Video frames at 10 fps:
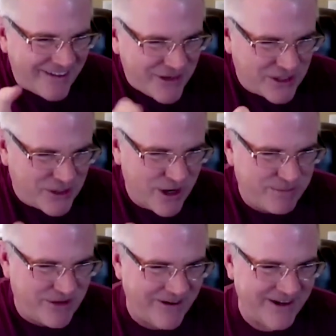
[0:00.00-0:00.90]
If you
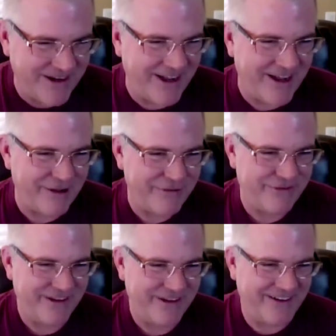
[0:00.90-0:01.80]
gripped hard
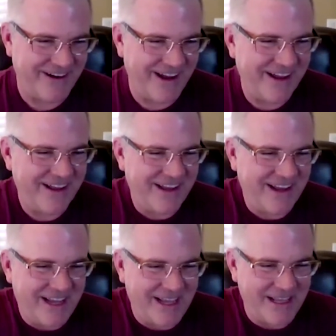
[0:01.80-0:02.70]
enough, right?
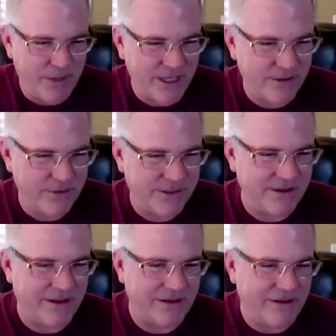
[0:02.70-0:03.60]
And, but it would
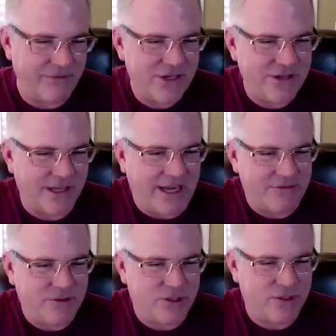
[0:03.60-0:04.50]
eventually kind
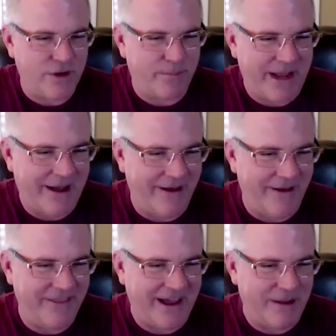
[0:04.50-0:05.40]
of strip
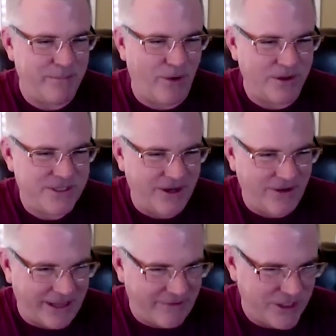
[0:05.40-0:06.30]
out that bolt
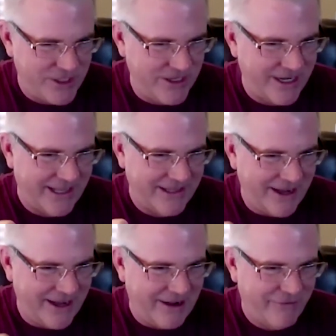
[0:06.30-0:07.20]
until like, if you did it
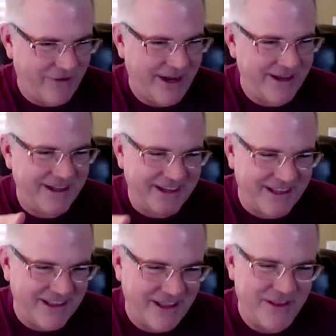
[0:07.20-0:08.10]
enough, right?
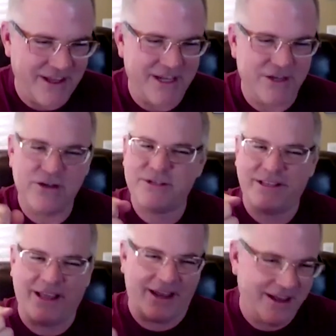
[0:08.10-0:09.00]
Then you
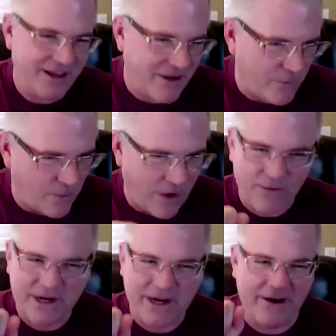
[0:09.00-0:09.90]
just like, I
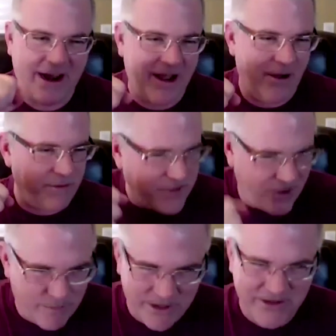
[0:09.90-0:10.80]
don't care how
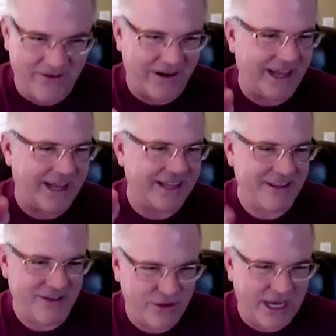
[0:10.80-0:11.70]
determined you are, like,
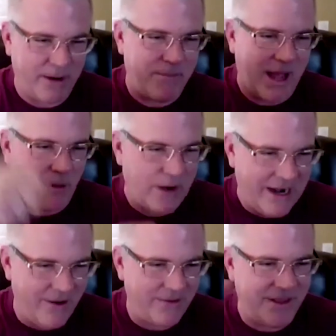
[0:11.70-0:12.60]
you got a, a
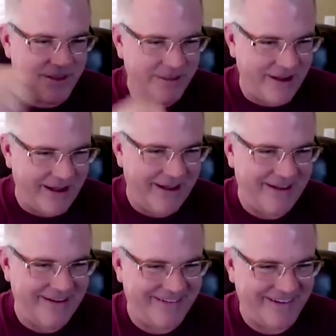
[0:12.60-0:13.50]
round nut,
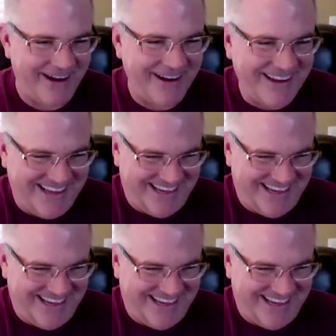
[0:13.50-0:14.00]
right?